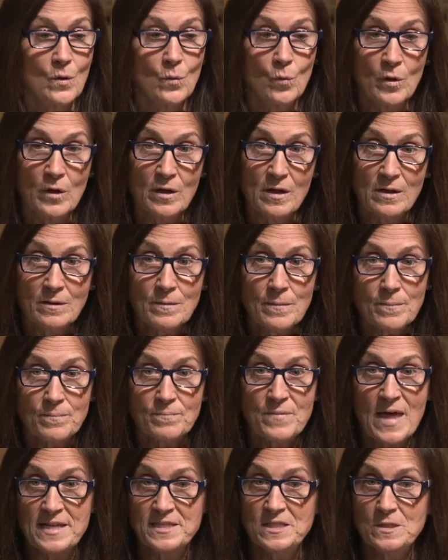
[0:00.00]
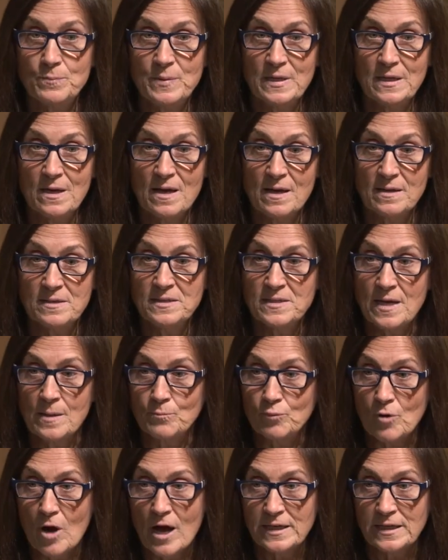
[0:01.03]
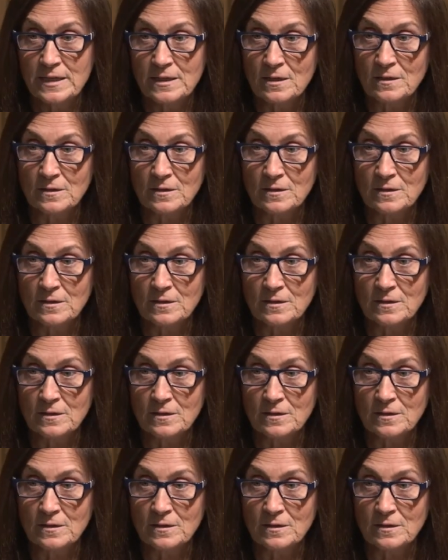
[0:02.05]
Well, that's because I brought in